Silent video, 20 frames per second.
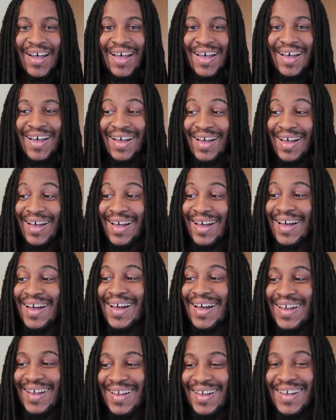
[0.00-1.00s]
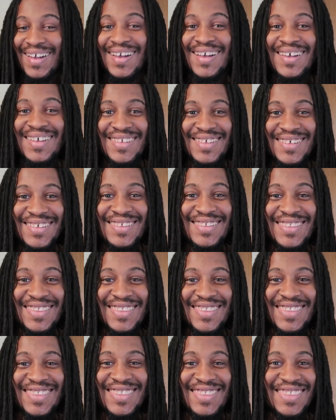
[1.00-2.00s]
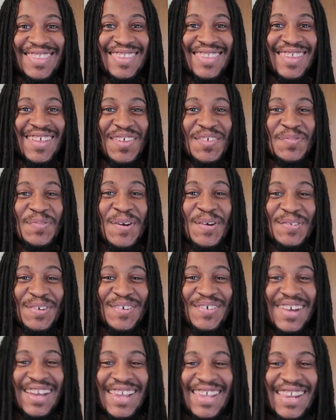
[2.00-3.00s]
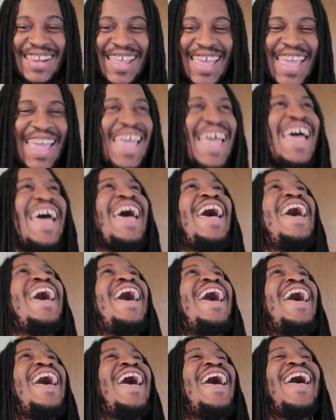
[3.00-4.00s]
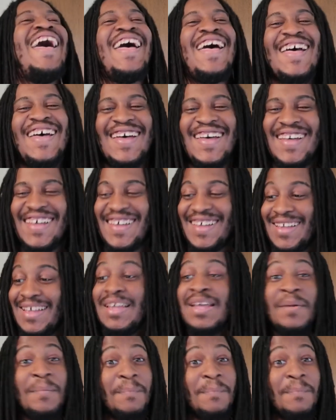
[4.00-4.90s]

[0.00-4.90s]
That, ah. Yeah, that was, that was, that was perfect. That was perfect, right?